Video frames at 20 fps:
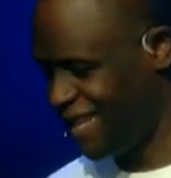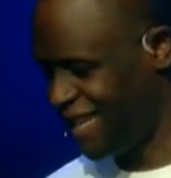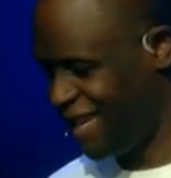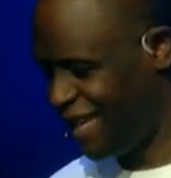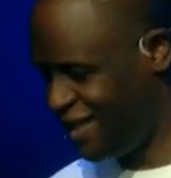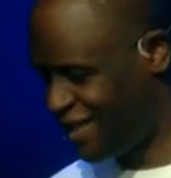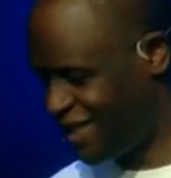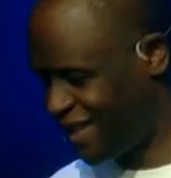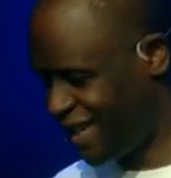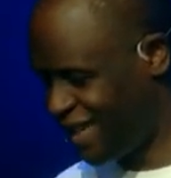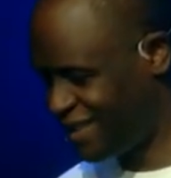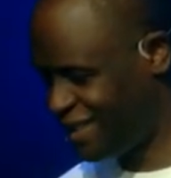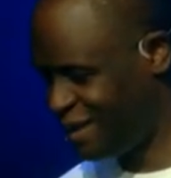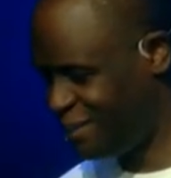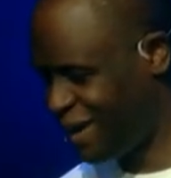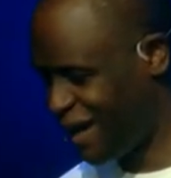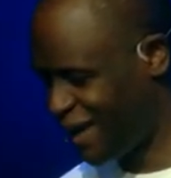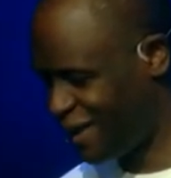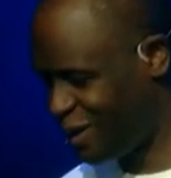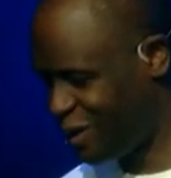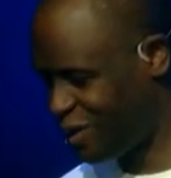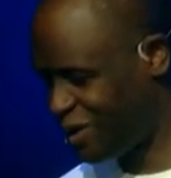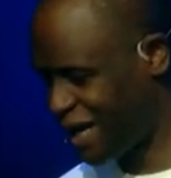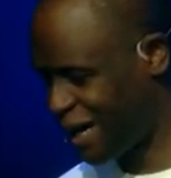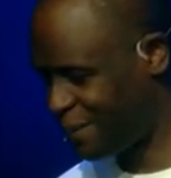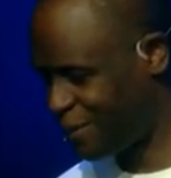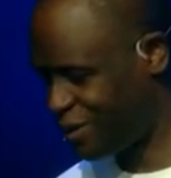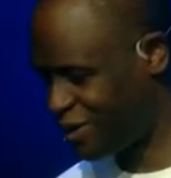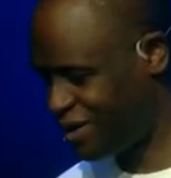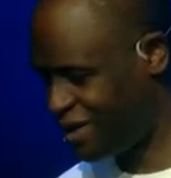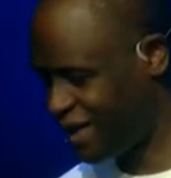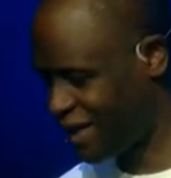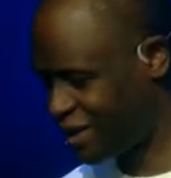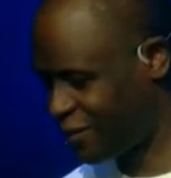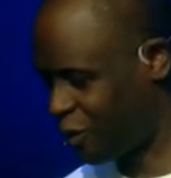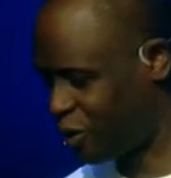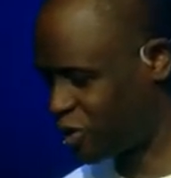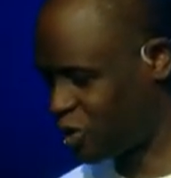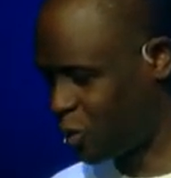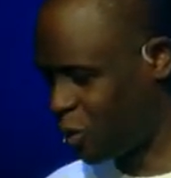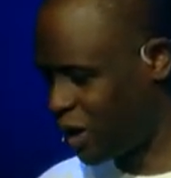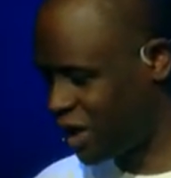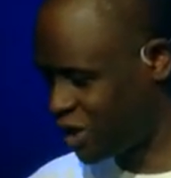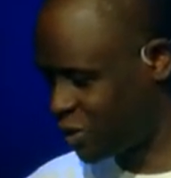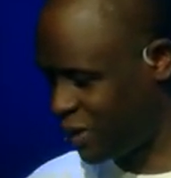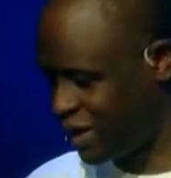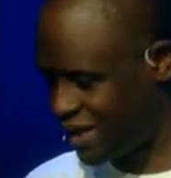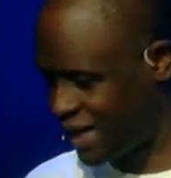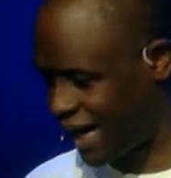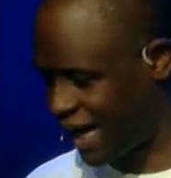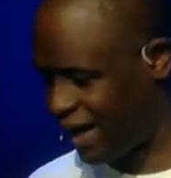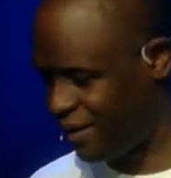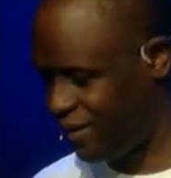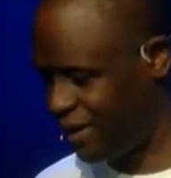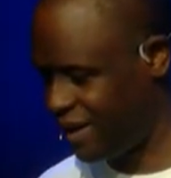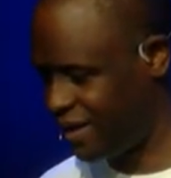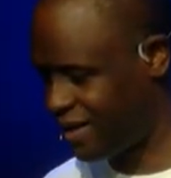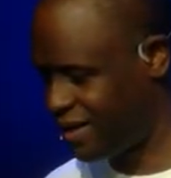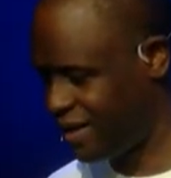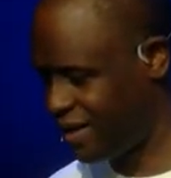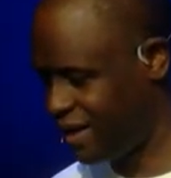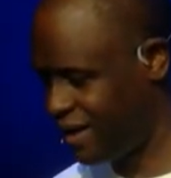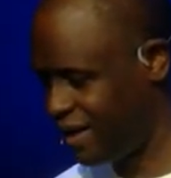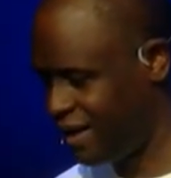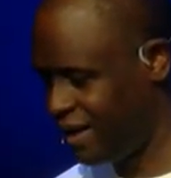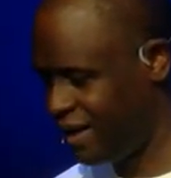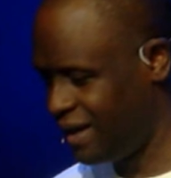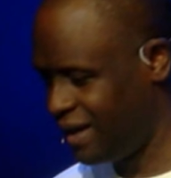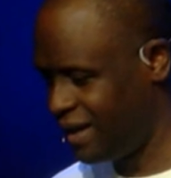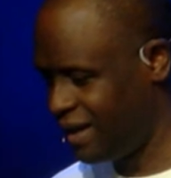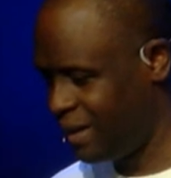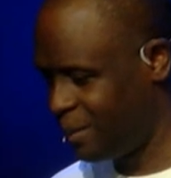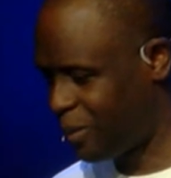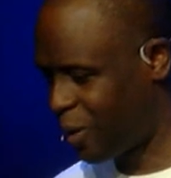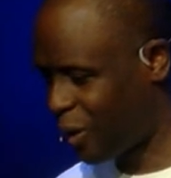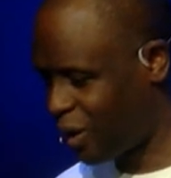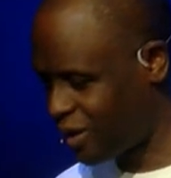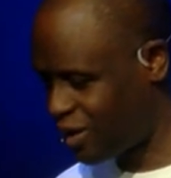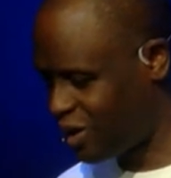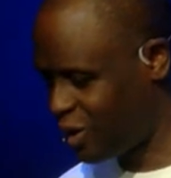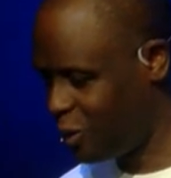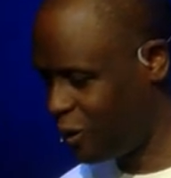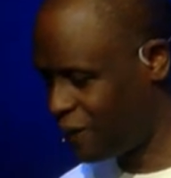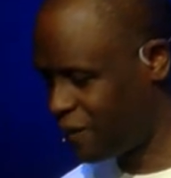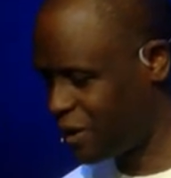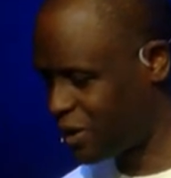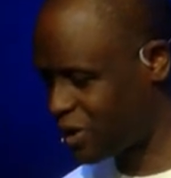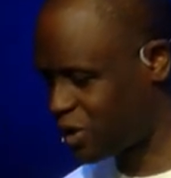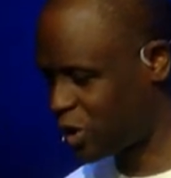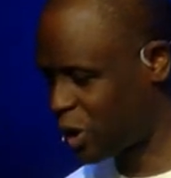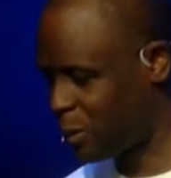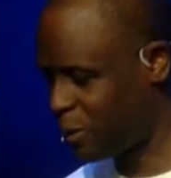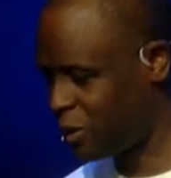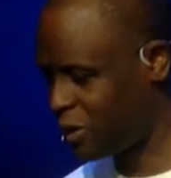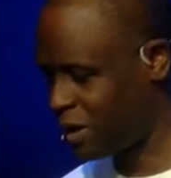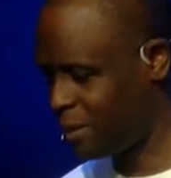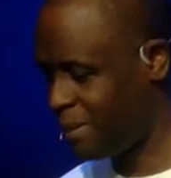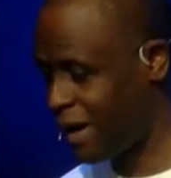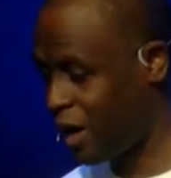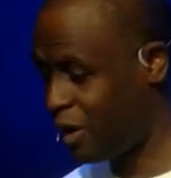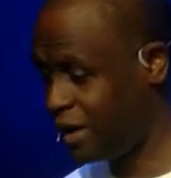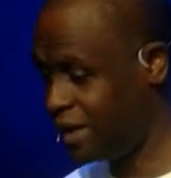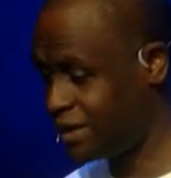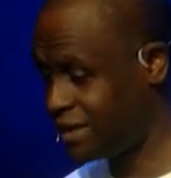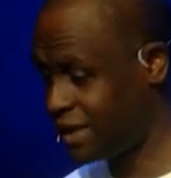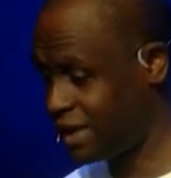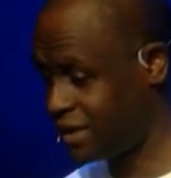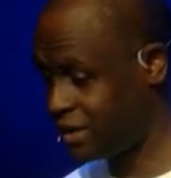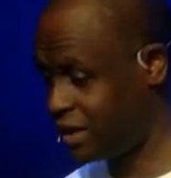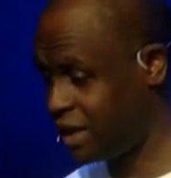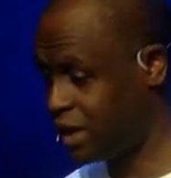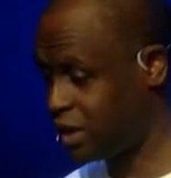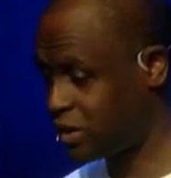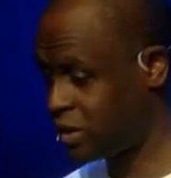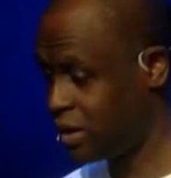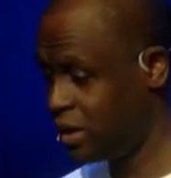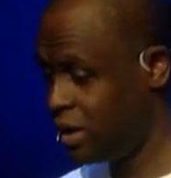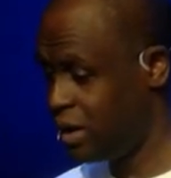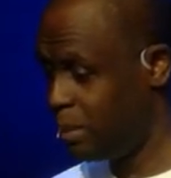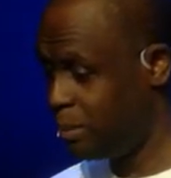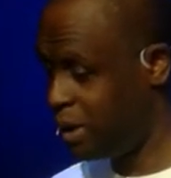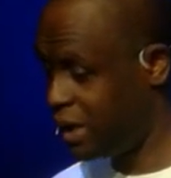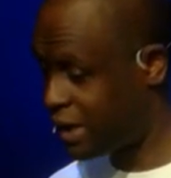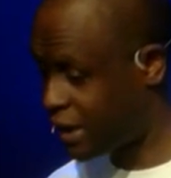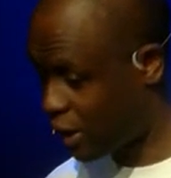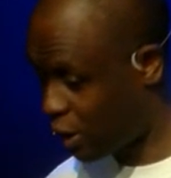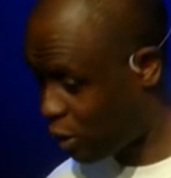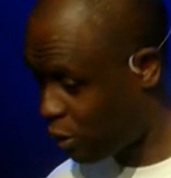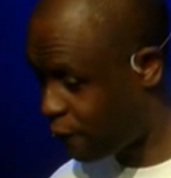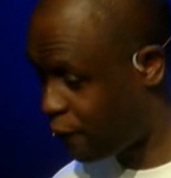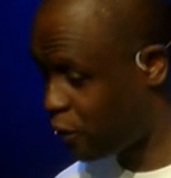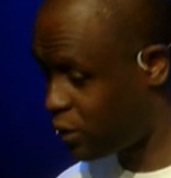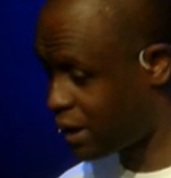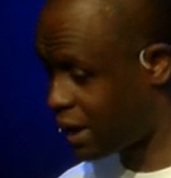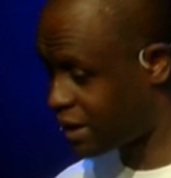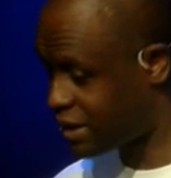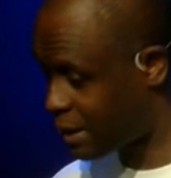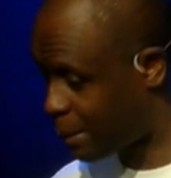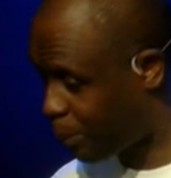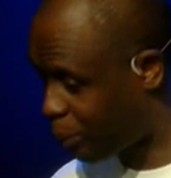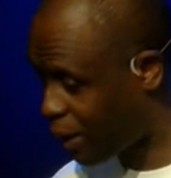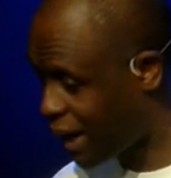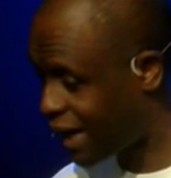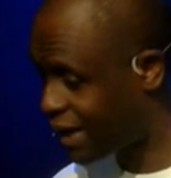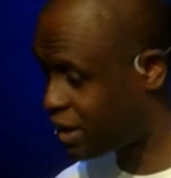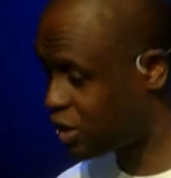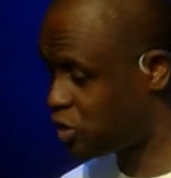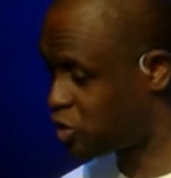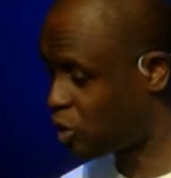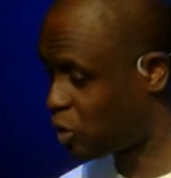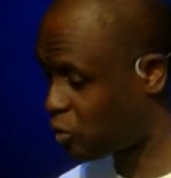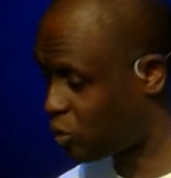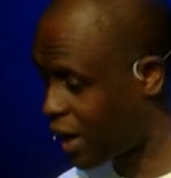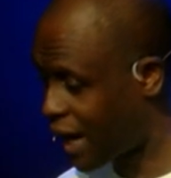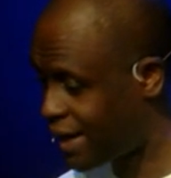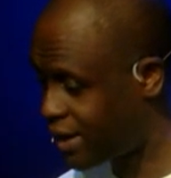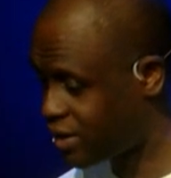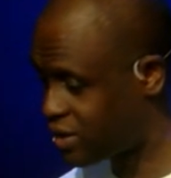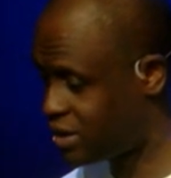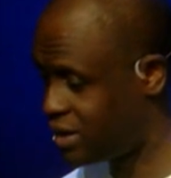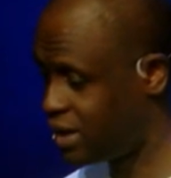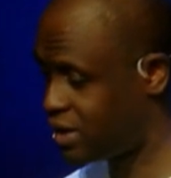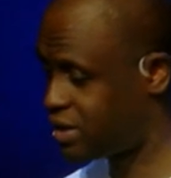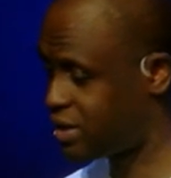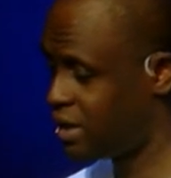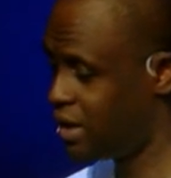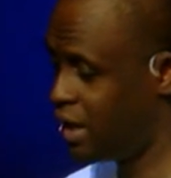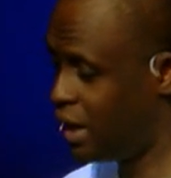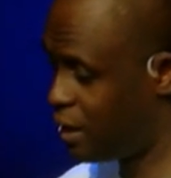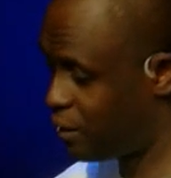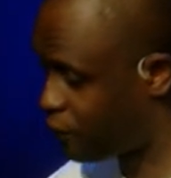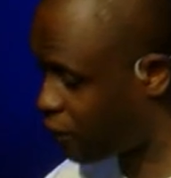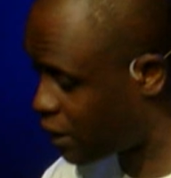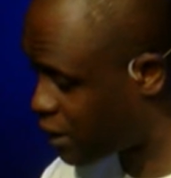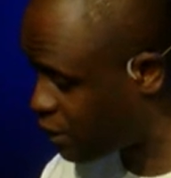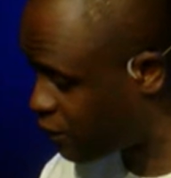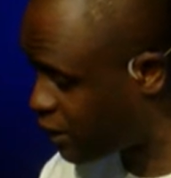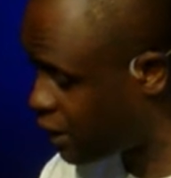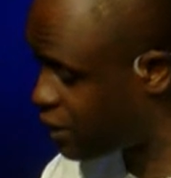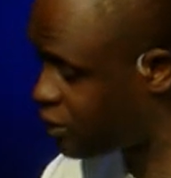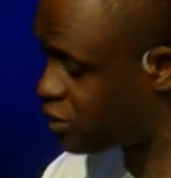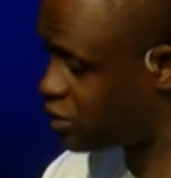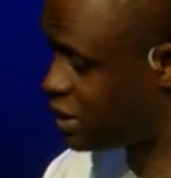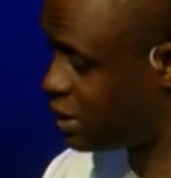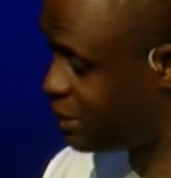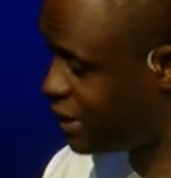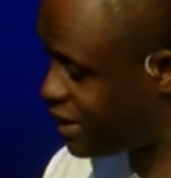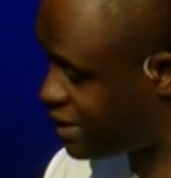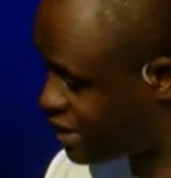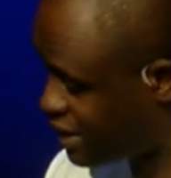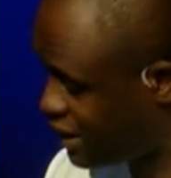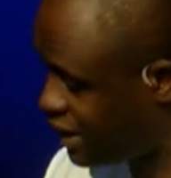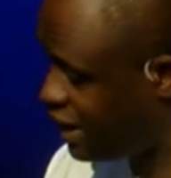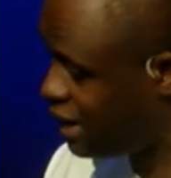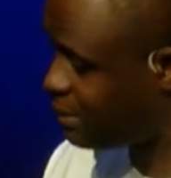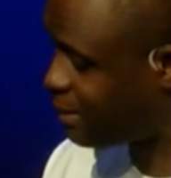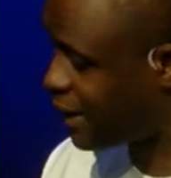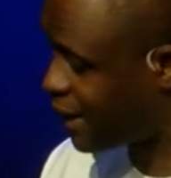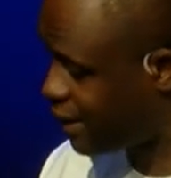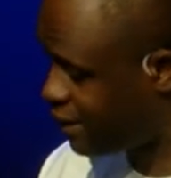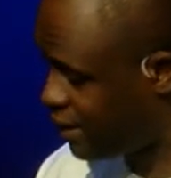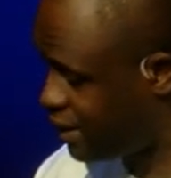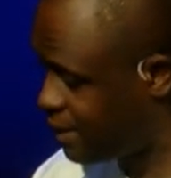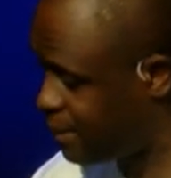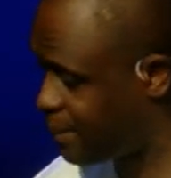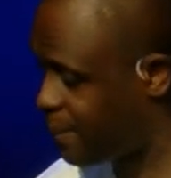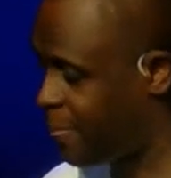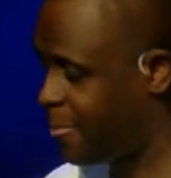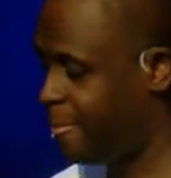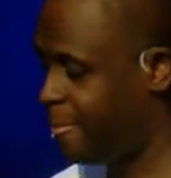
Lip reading: He says in Matthew chapter 6, verse 1, as we dive into part 2 of this Sermon on the Mount, he says this: be careful not to practice your righteousness in front of others to be seen by them.